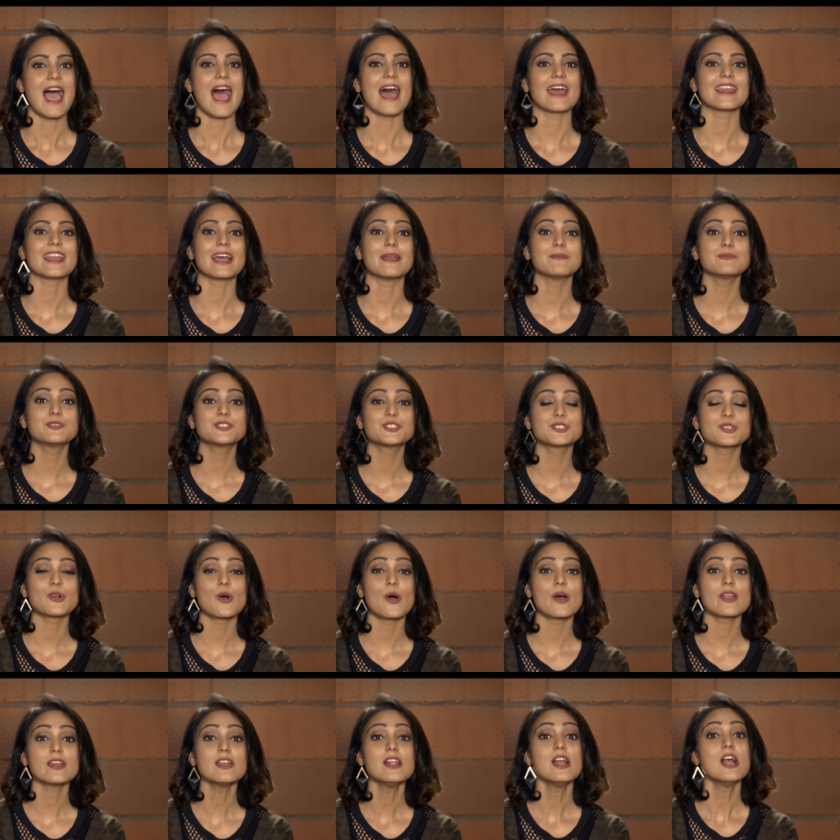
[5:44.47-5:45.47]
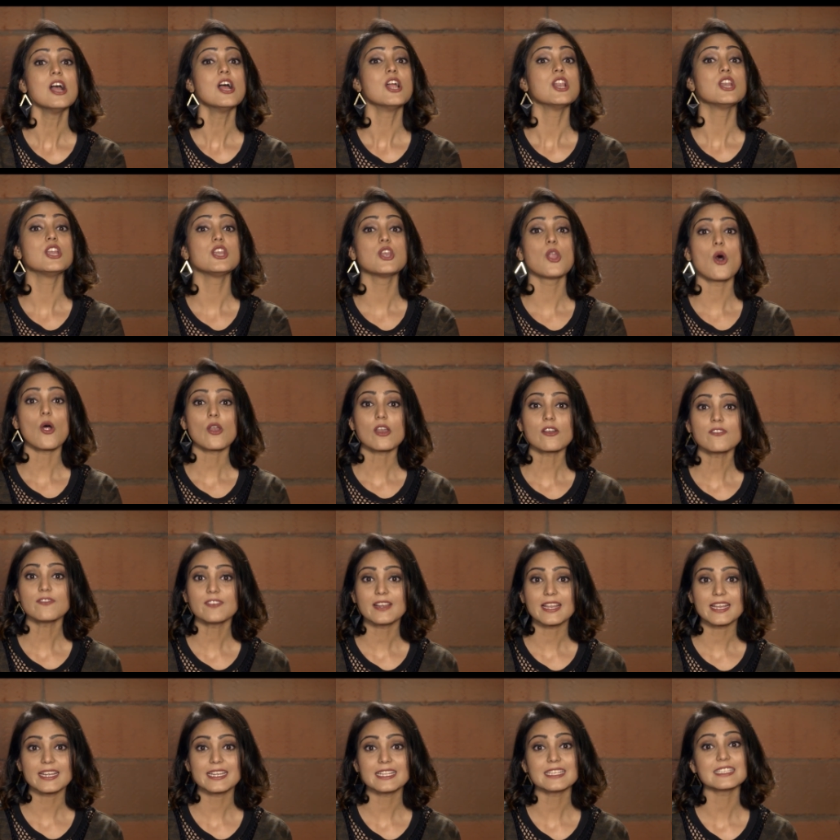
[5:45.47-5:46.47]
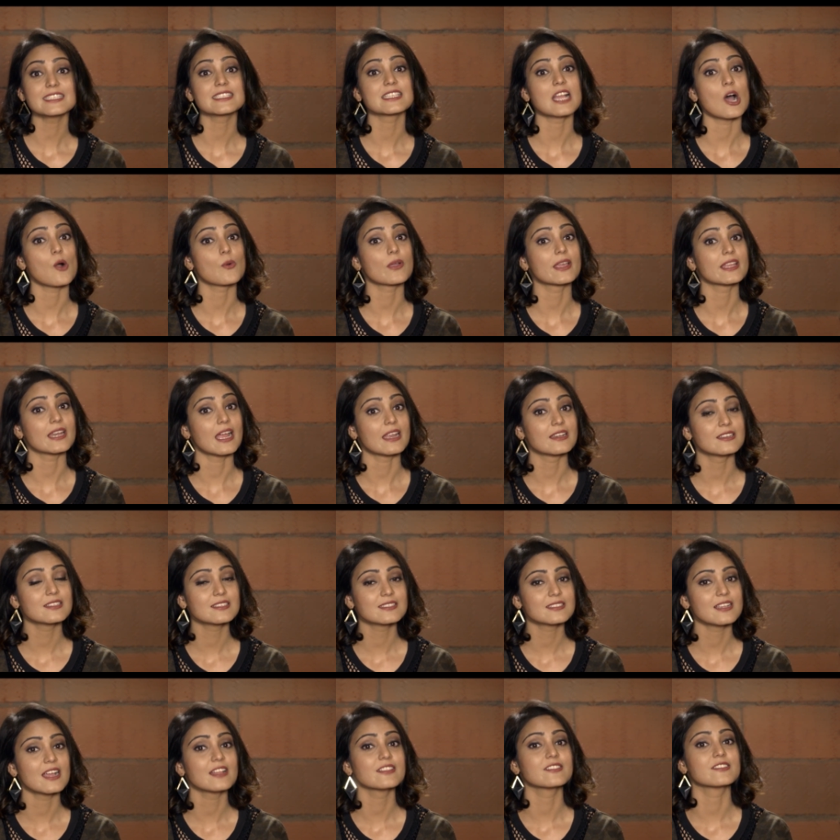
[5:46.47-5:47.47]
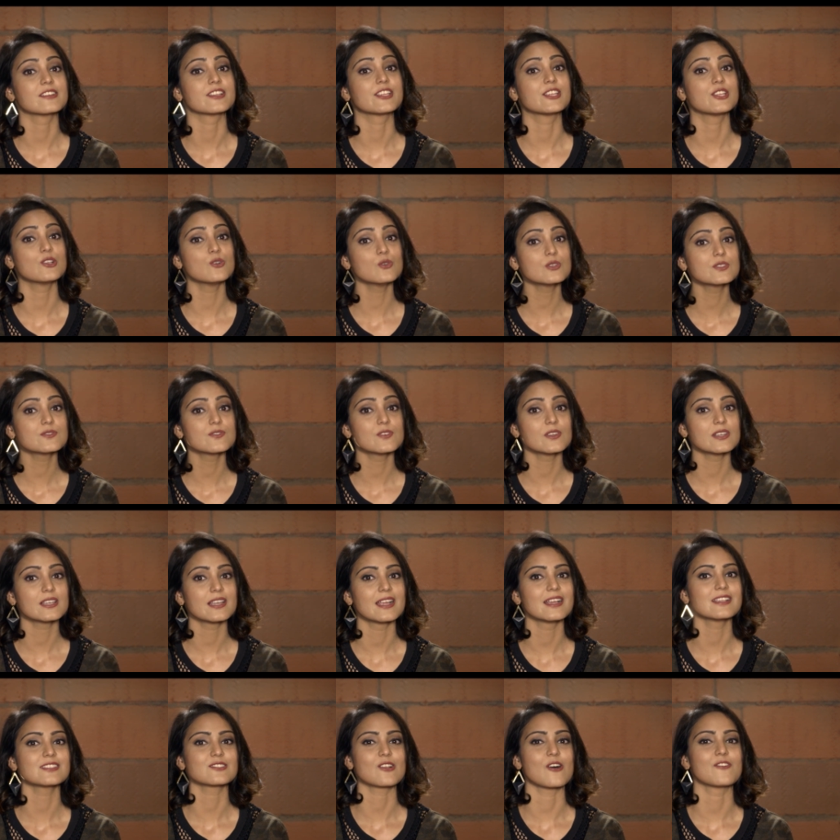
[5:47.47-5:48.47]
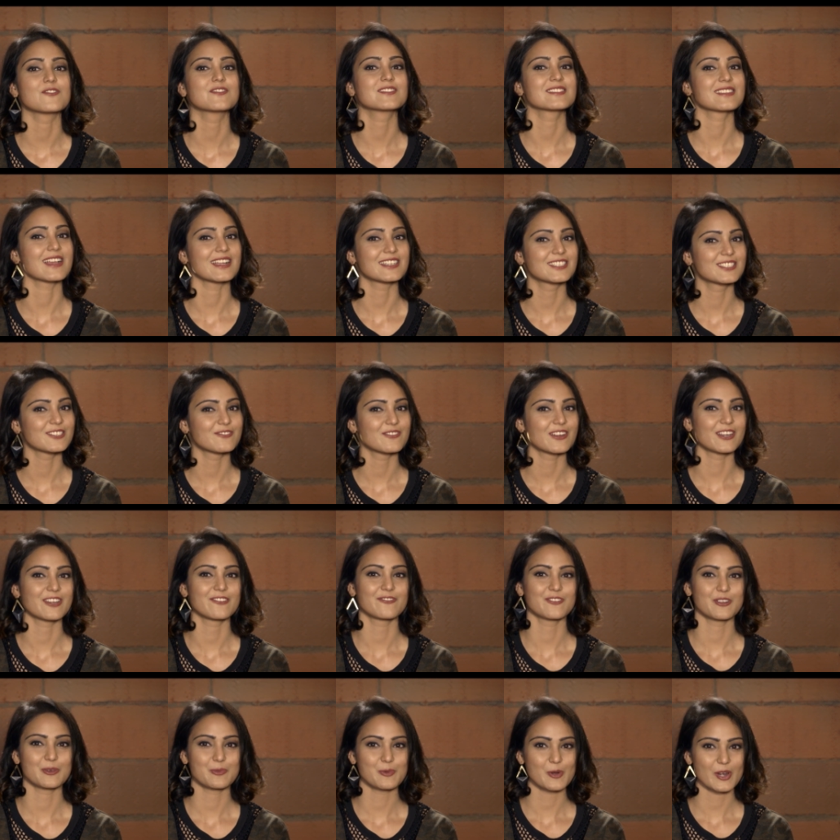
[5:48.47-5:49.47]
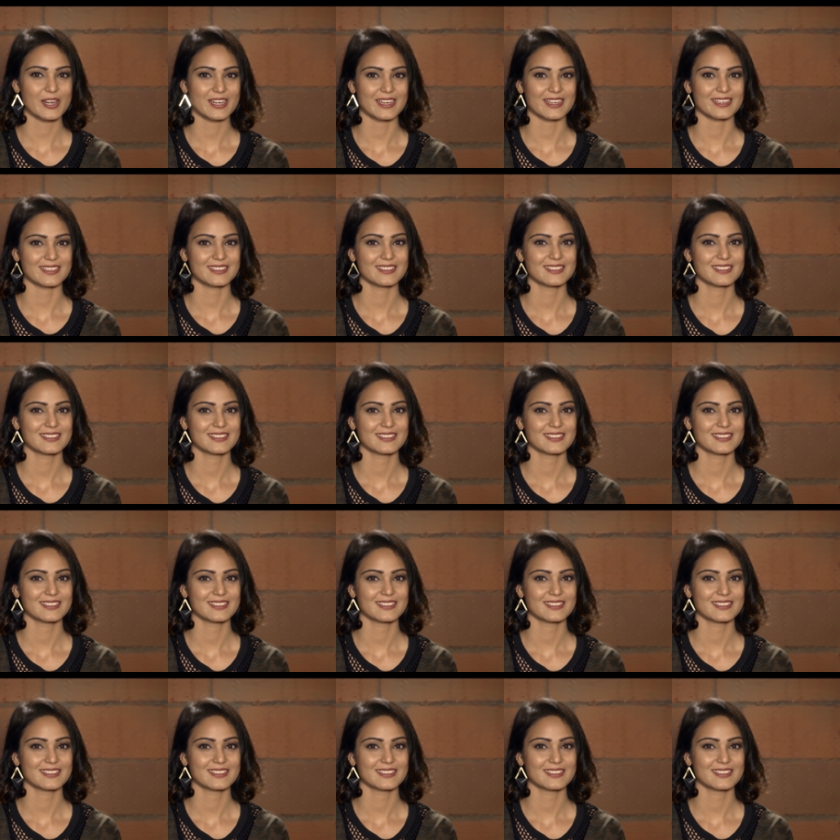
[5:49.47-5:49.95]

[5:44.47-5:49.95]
and I'm sure a lot of ladies now can understand the usefulness of such a wonderful product.